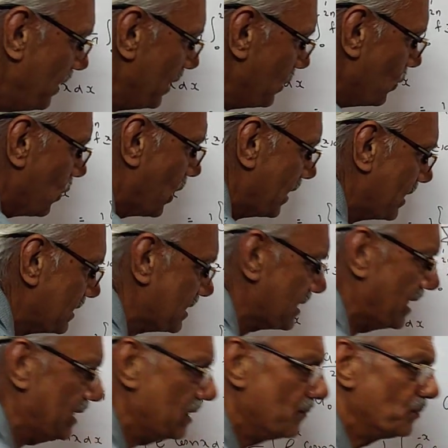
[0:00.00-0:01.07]
to make you
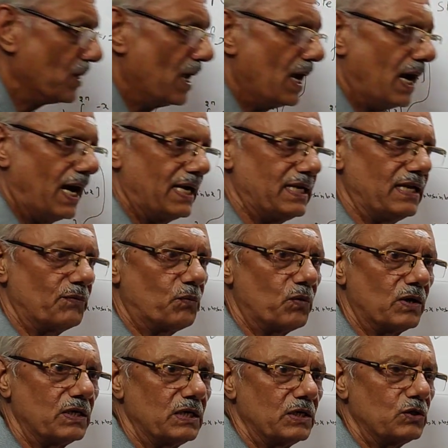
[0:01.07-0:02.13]
understand. And if
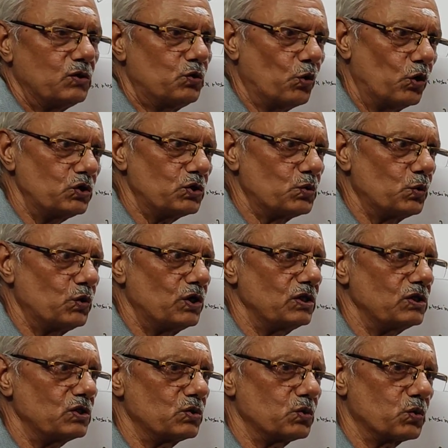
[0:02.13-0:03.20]
those
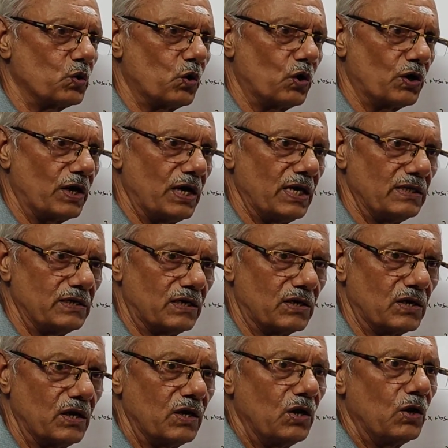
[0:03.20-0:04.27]
students who are
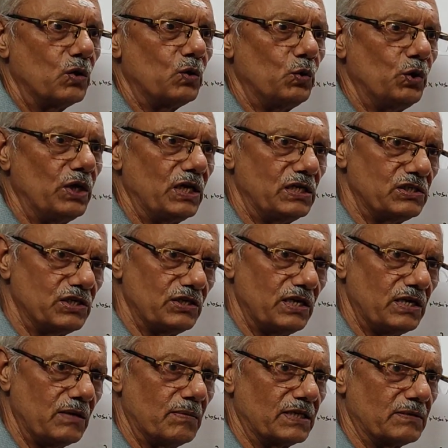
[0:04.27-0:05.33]
either doing
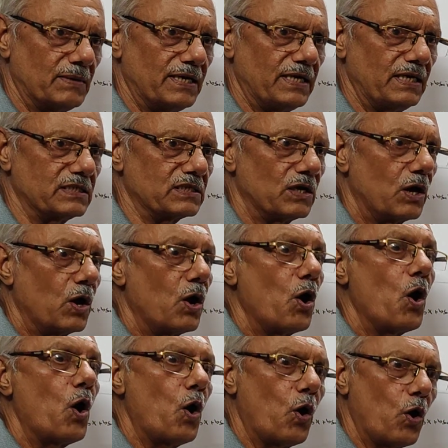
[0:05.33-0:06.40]
engineering mathematics
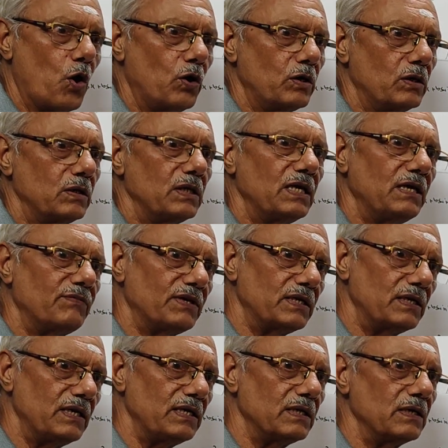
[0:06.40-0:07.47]
or
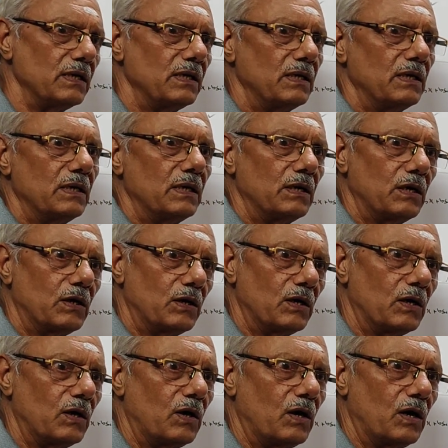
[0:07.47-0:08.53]
even in
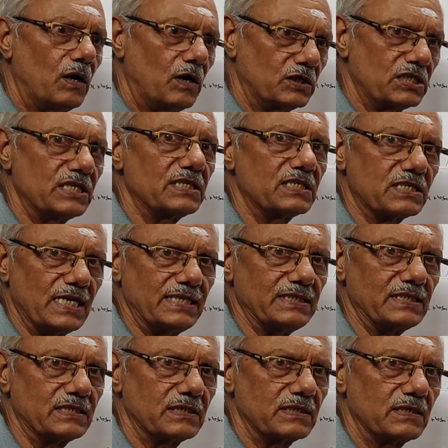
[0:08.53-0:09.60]
arts and
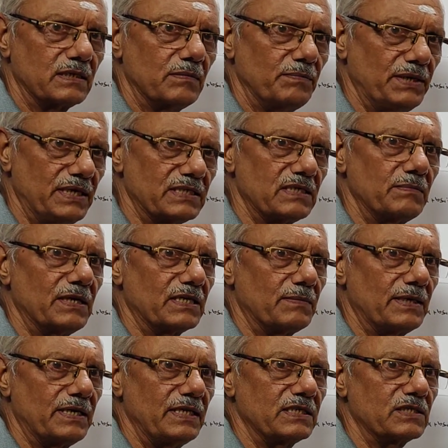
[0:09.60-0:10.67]
science, BSc
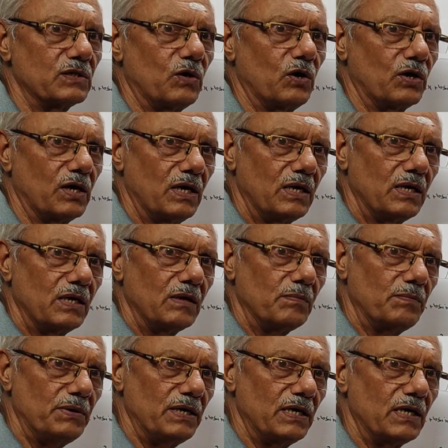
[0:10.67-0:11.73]
mathematics or
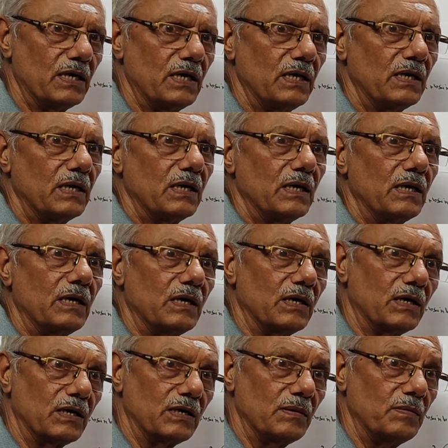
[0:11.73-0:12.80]

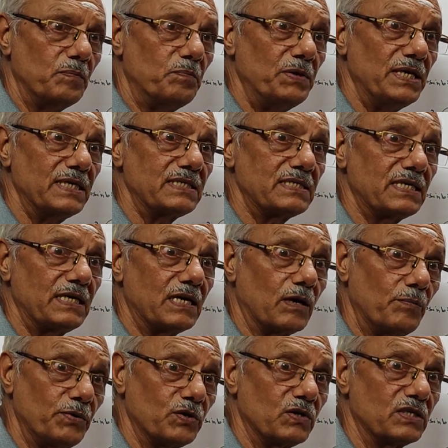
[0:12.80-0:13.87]
BSc
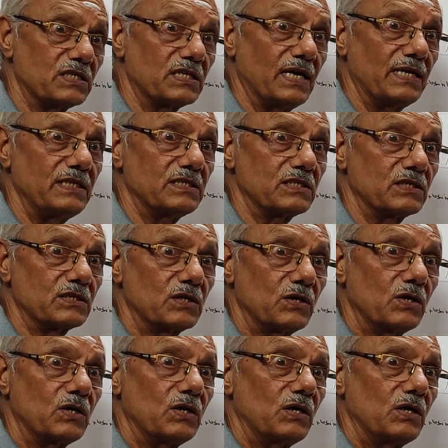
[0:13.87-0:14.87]
computer science,